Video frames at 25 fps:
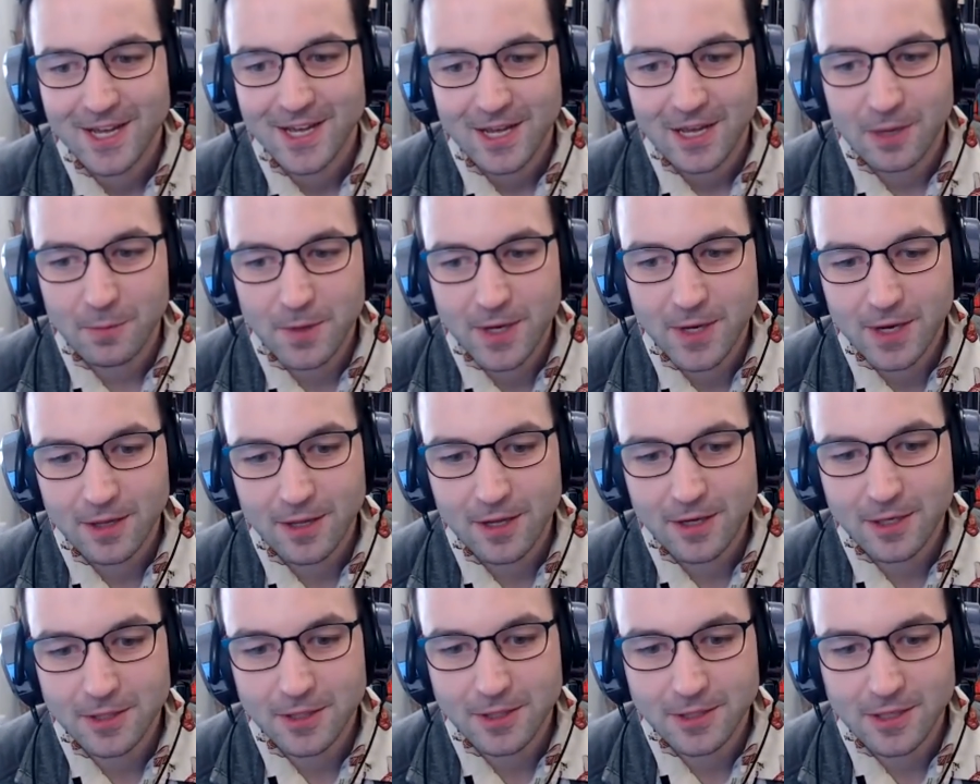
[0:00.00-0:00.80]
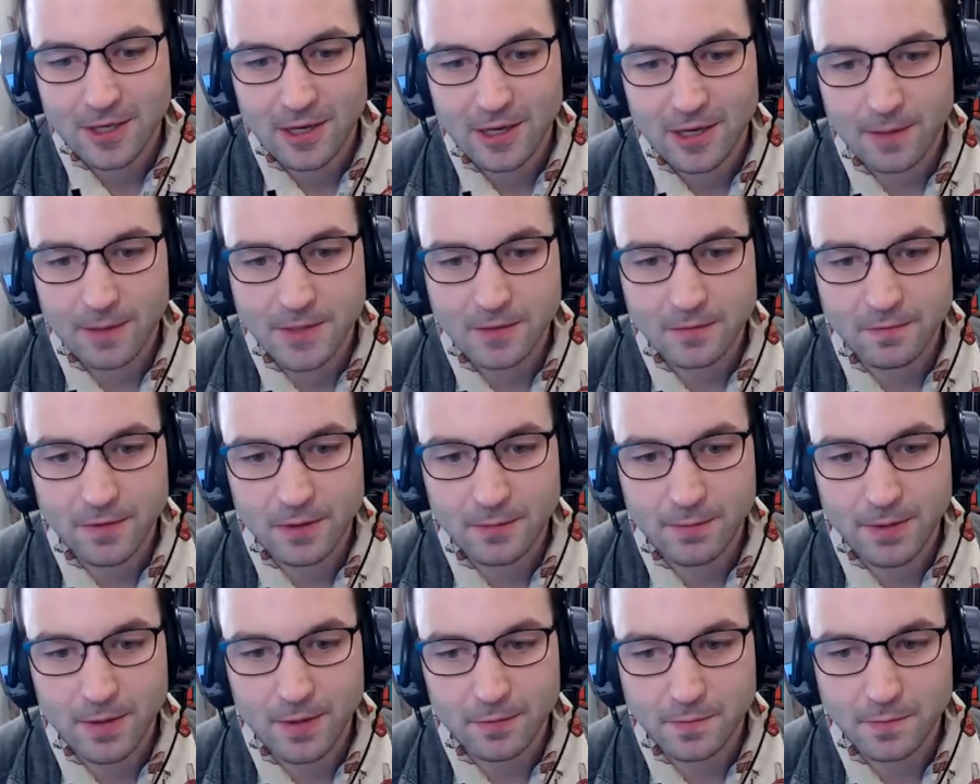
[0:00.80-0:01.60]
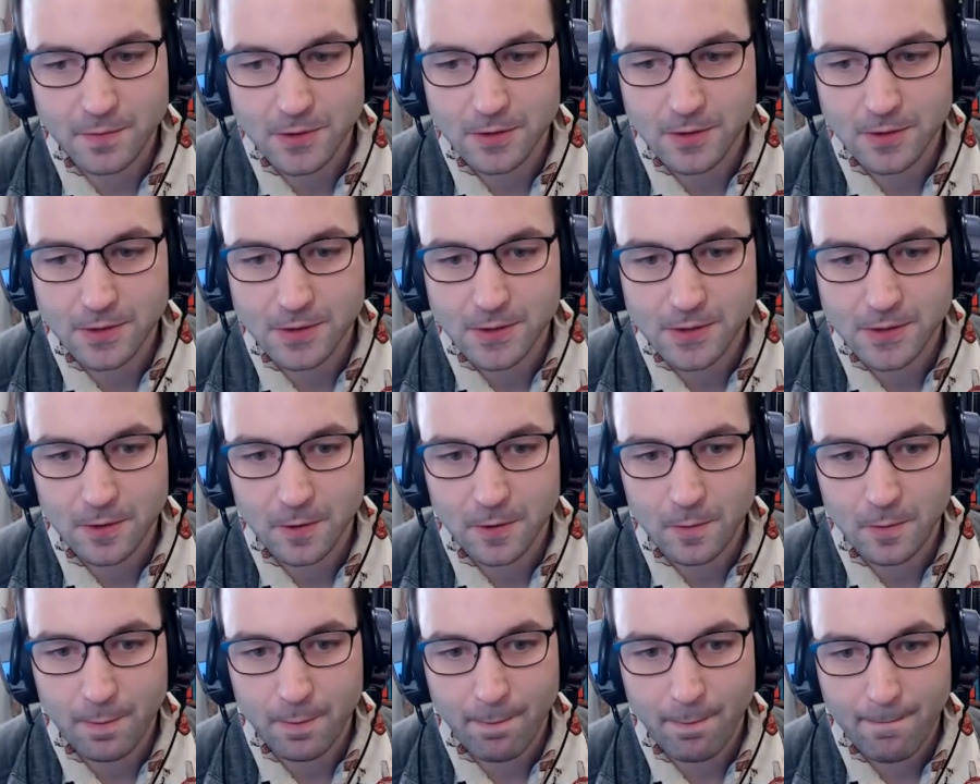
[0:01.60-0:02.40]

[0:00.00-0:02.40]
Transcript: And we got a lot of good comments and feedback from students. So